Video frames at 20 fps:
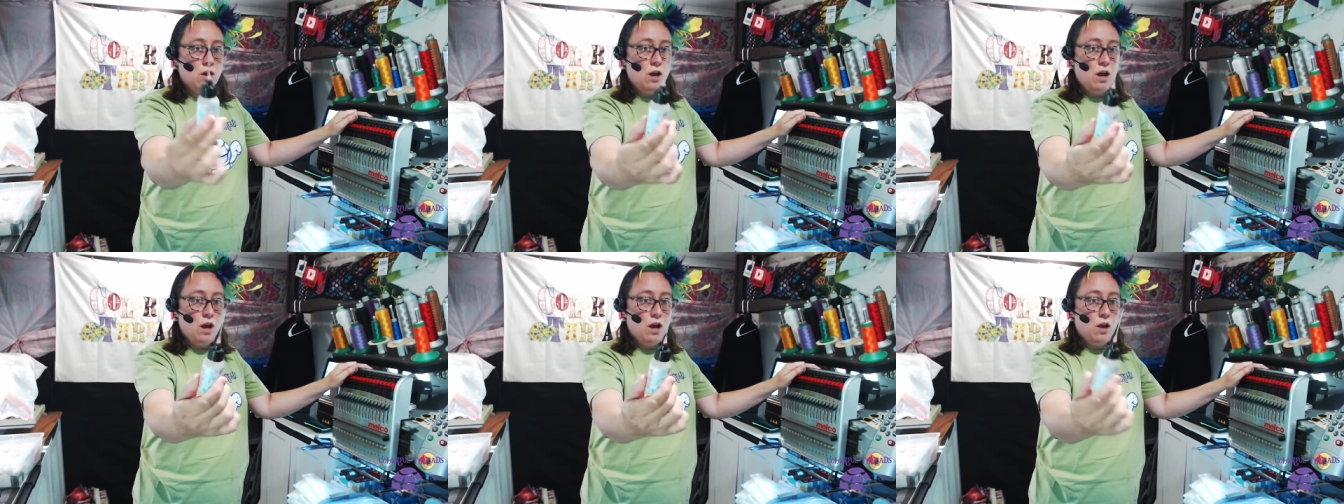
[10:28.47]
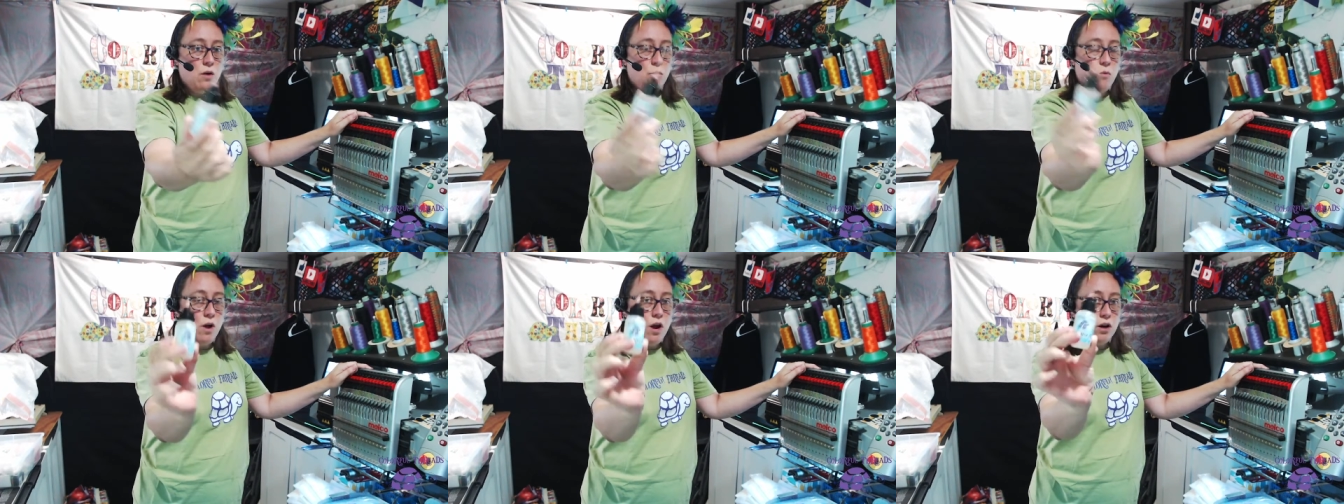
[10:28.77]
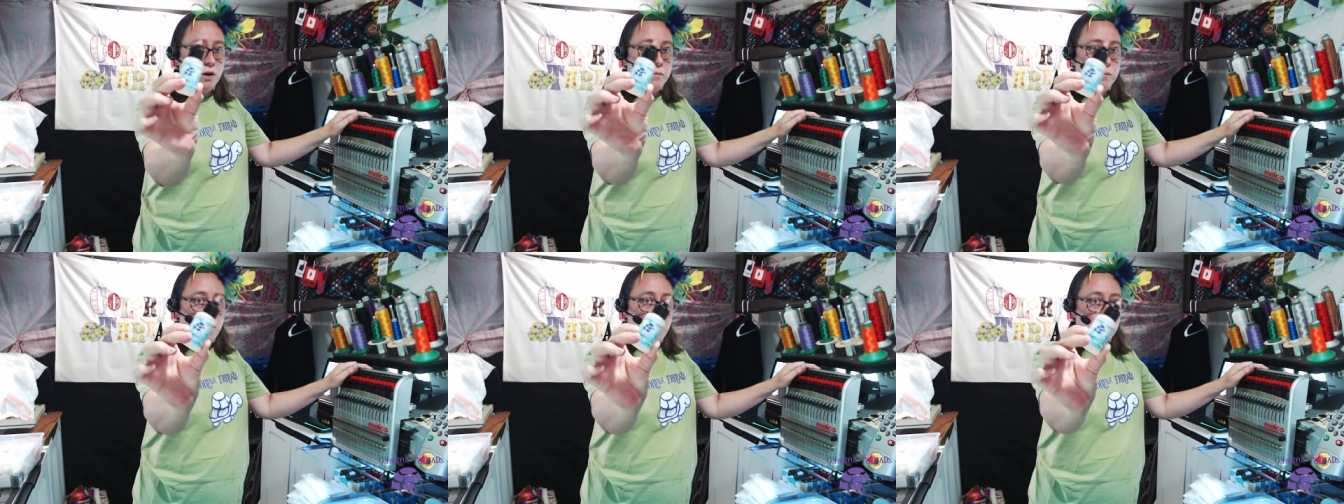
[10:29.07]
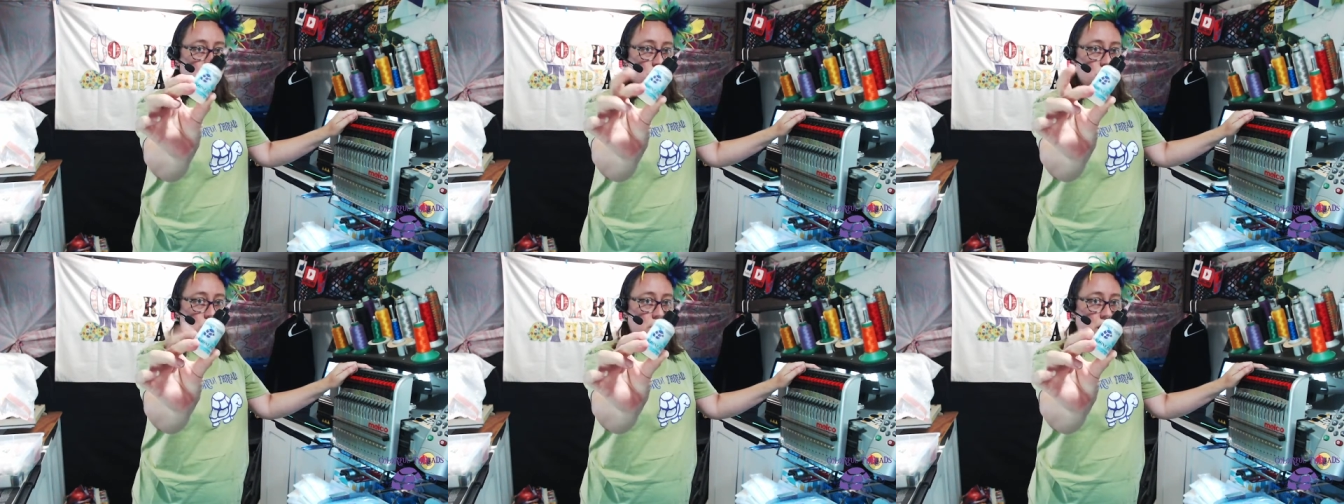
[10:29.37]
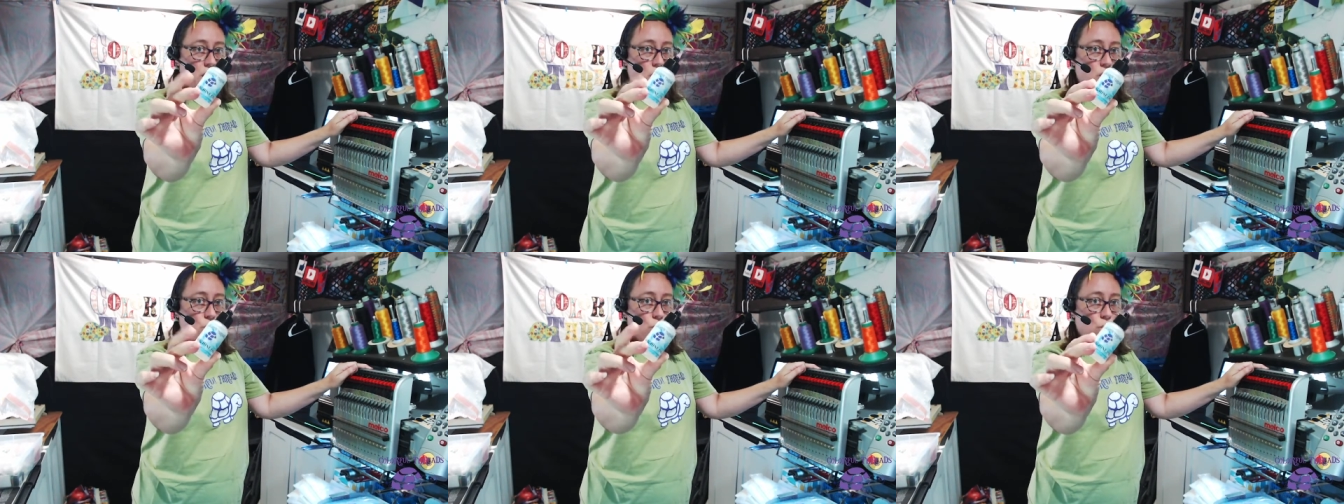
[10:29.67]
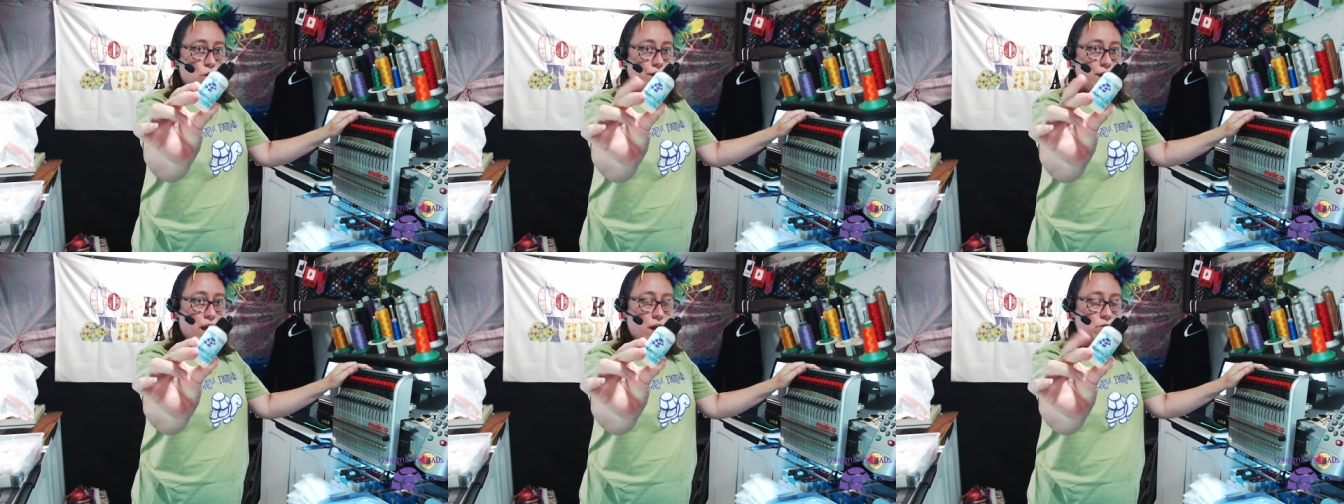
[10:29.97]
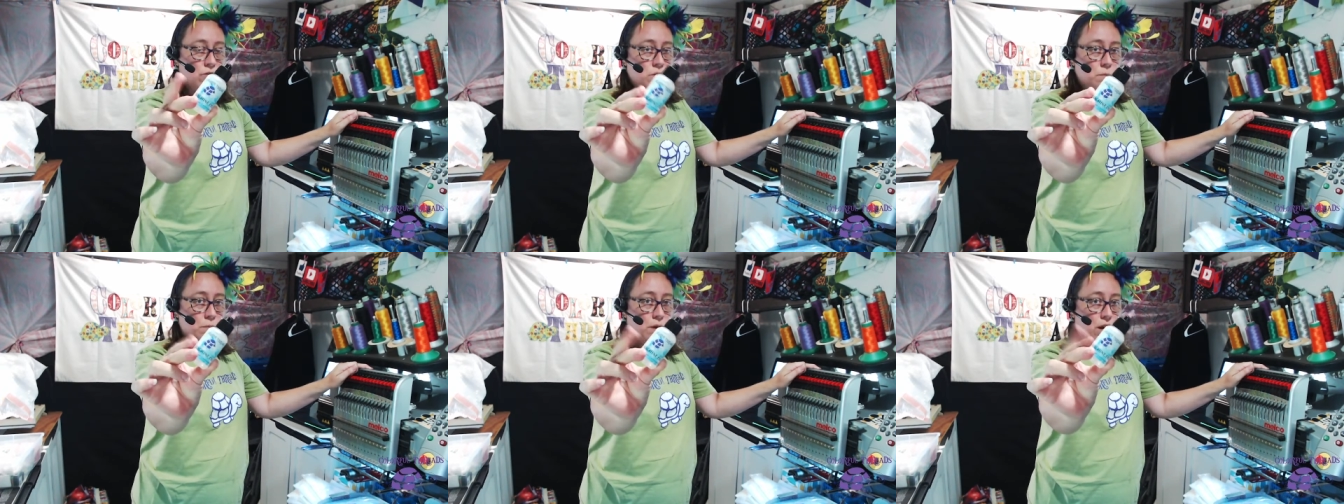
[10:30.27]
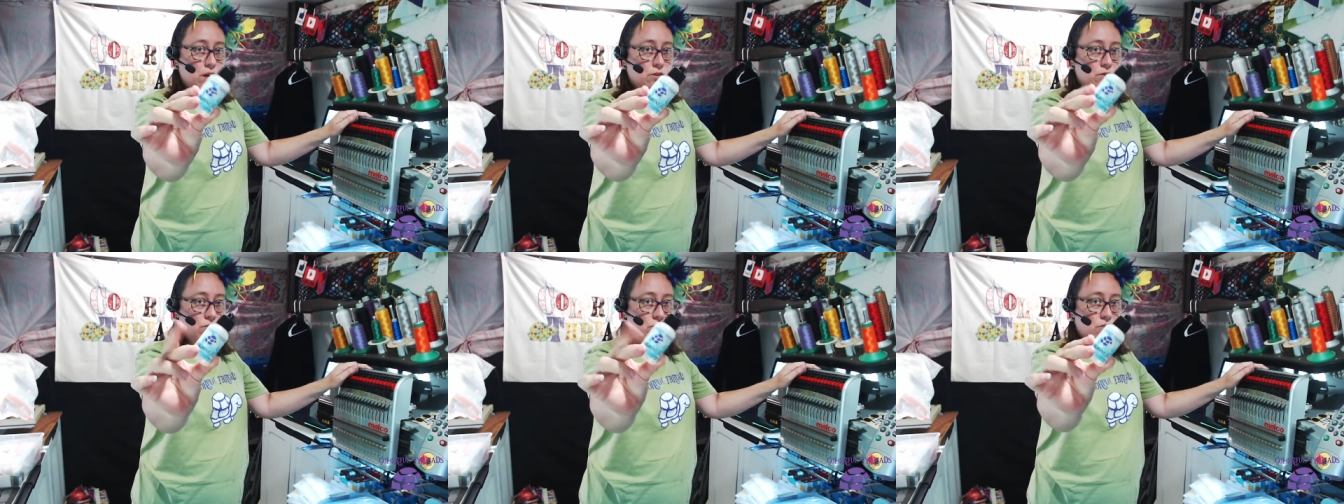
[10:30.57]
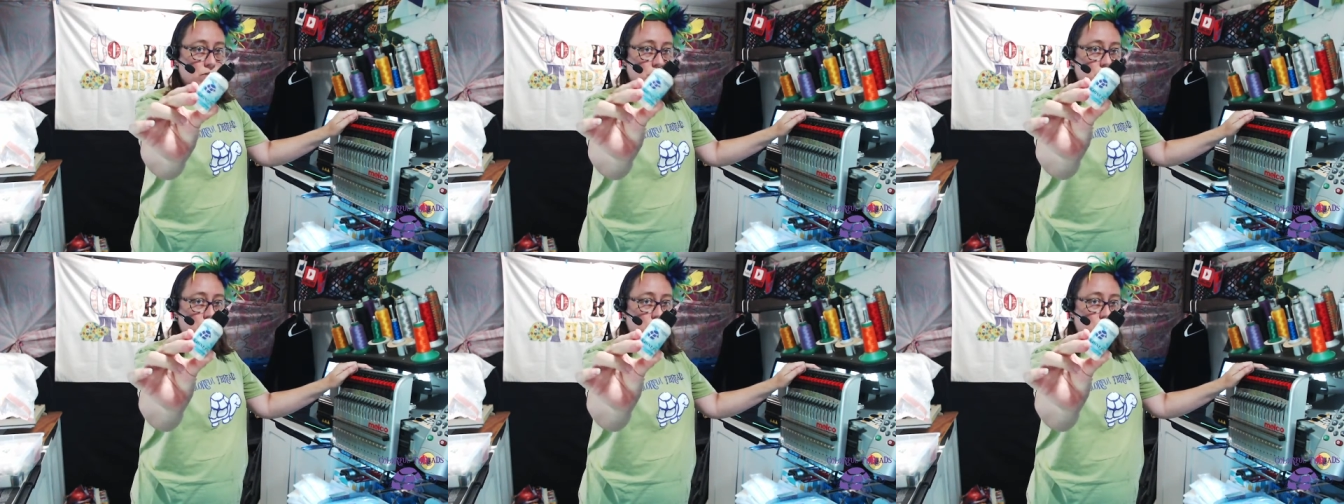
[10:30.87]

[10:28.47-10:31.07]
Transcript: uh, water bottles. They are one ounce bottles.